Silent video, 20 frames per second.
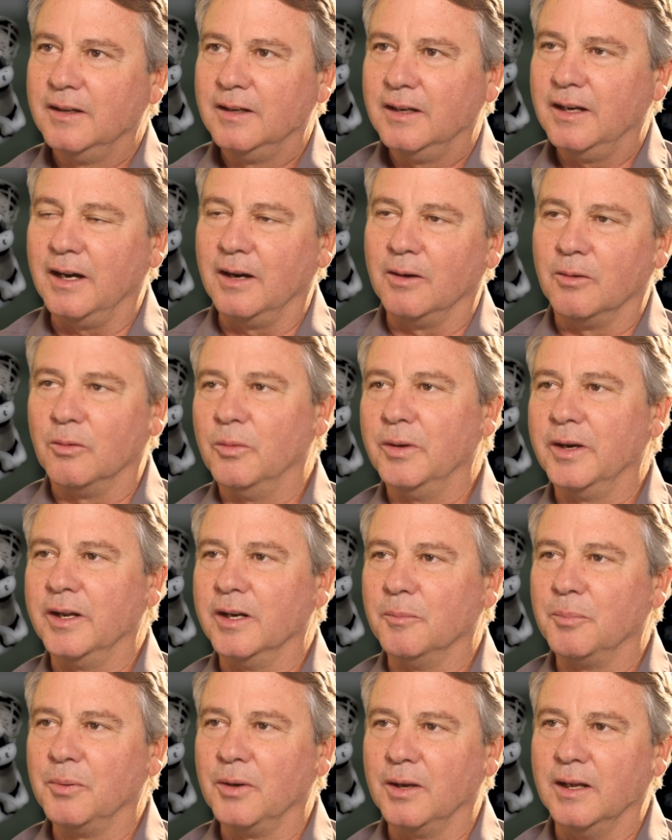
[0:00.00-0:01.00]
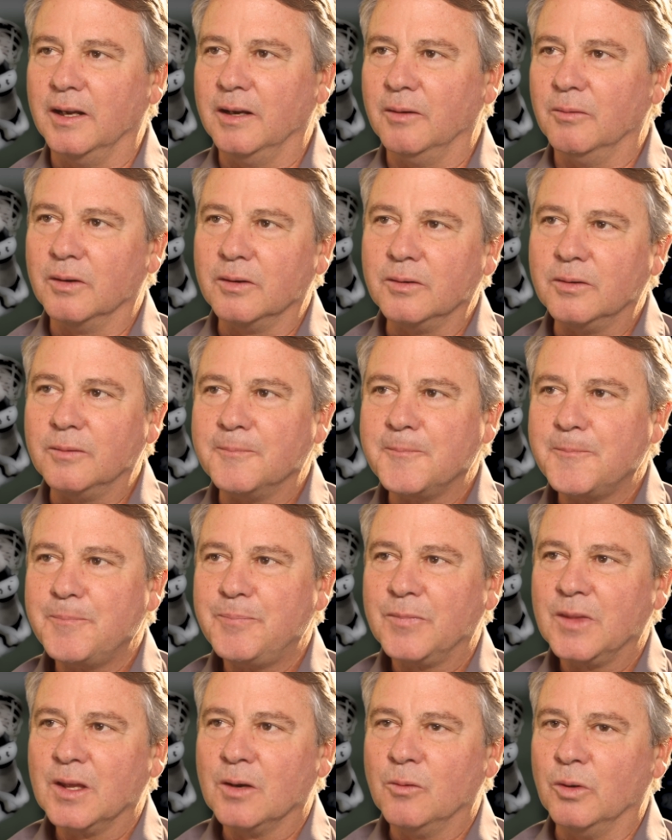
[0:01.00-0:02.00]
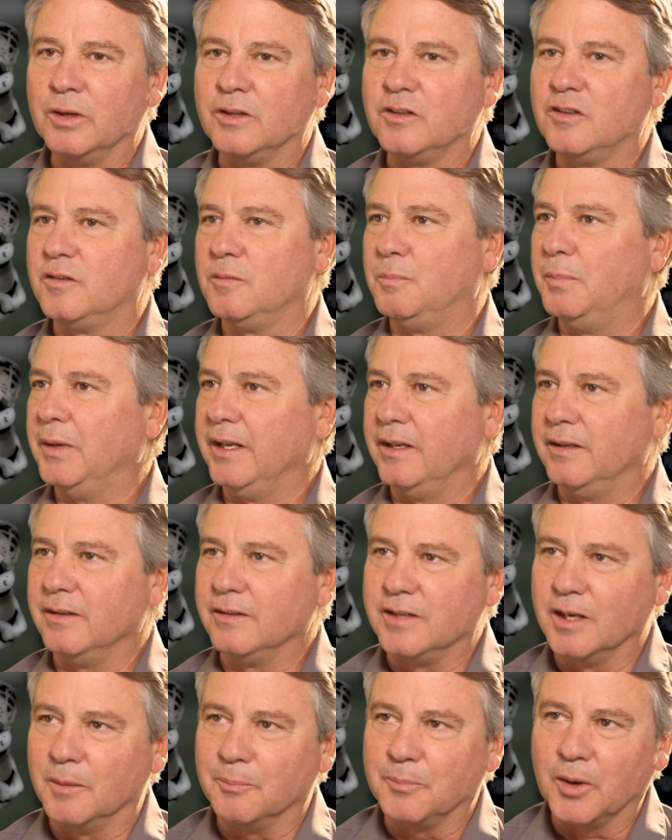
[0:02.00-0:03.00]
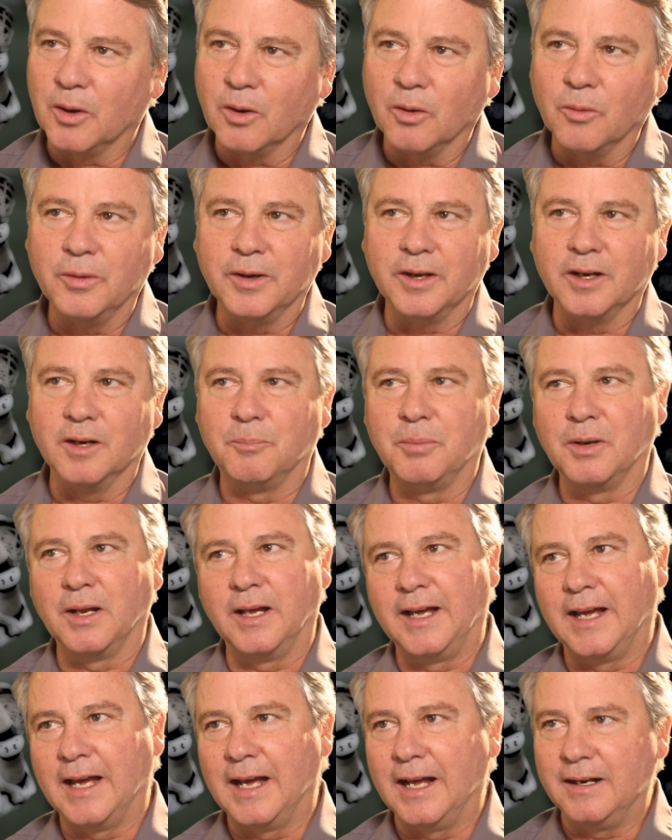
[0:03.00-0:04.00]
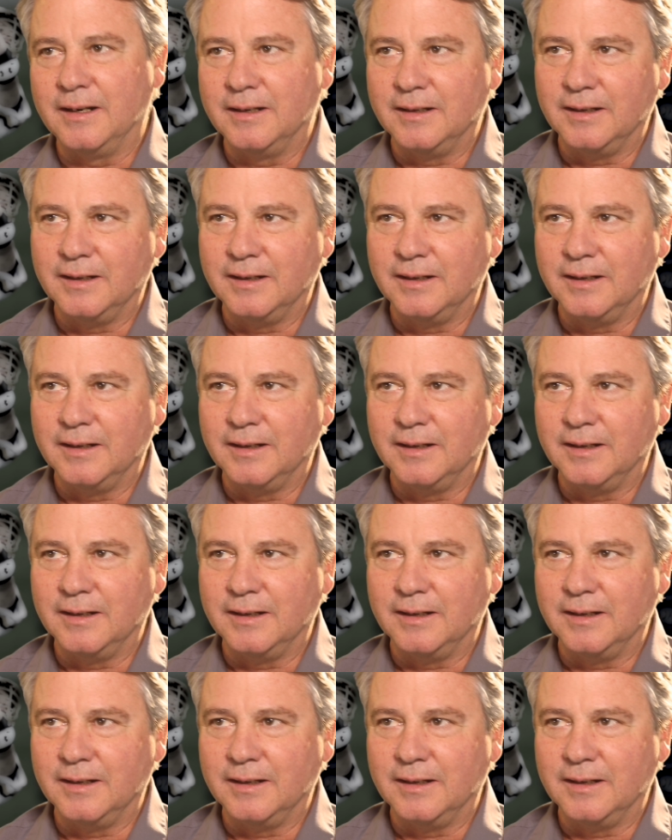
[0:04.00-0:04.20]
how are we going to play? What speed and tempo are we going to play at?